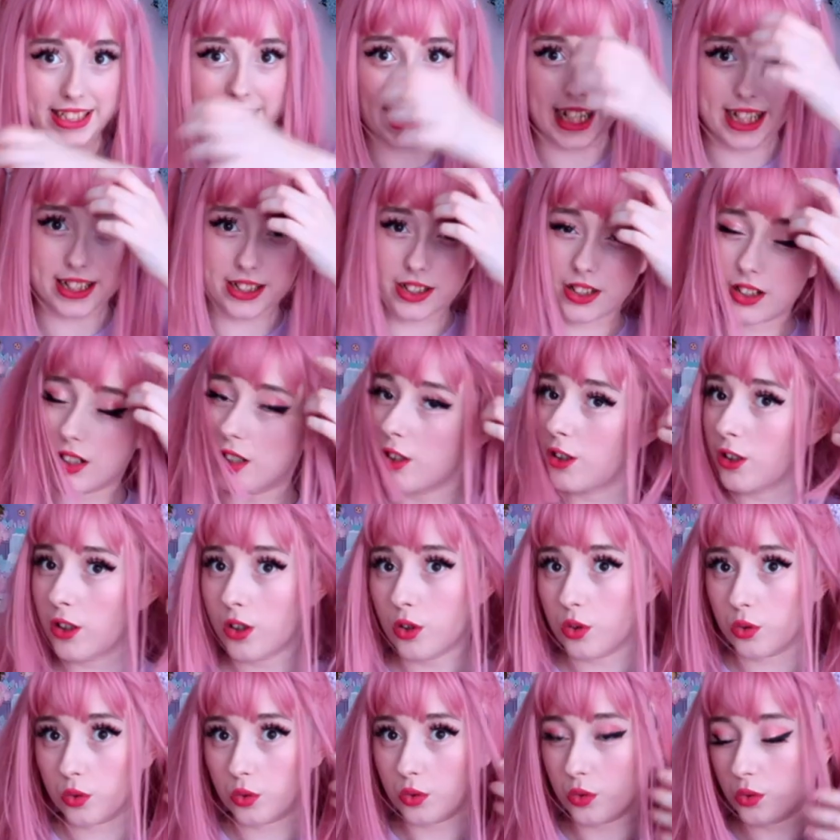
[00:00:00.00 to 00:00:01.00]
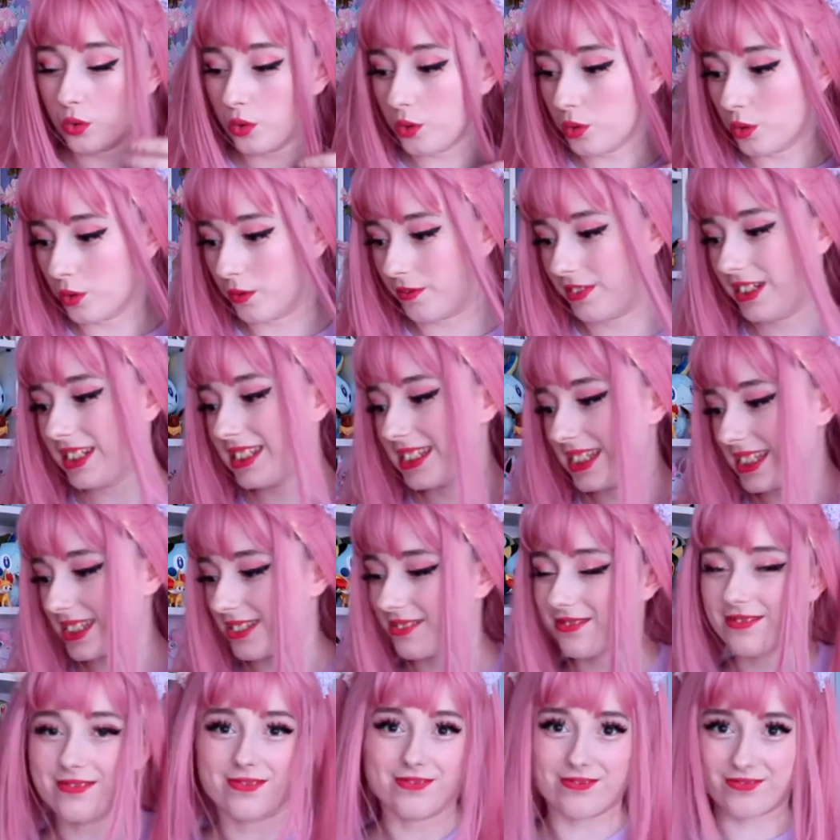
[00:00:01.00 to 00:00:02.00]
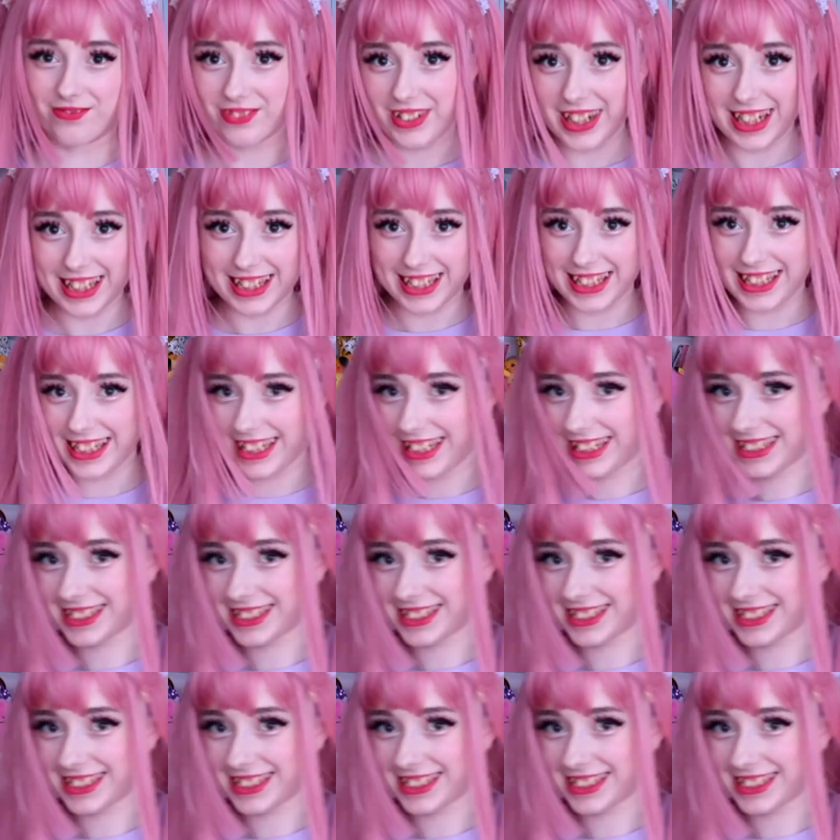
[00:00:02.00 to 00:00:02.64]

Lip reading: yen. Ooh, this is really